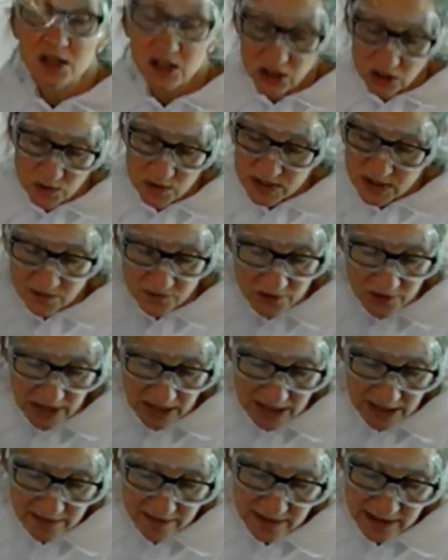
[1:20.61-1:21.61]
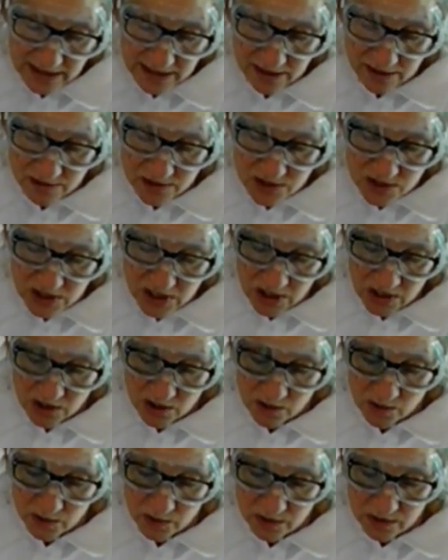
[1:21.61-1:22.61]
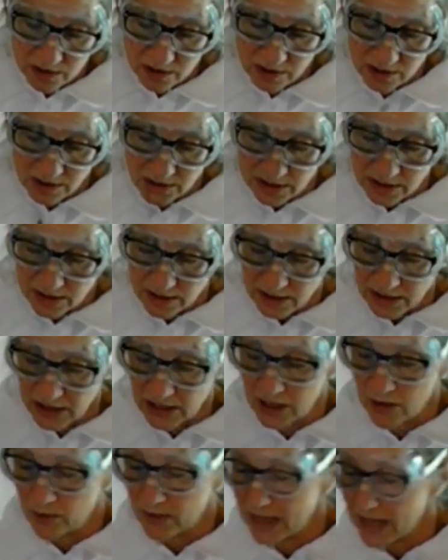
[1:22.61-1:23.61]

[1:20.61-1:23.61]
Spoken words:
use it for anything else. So, you know,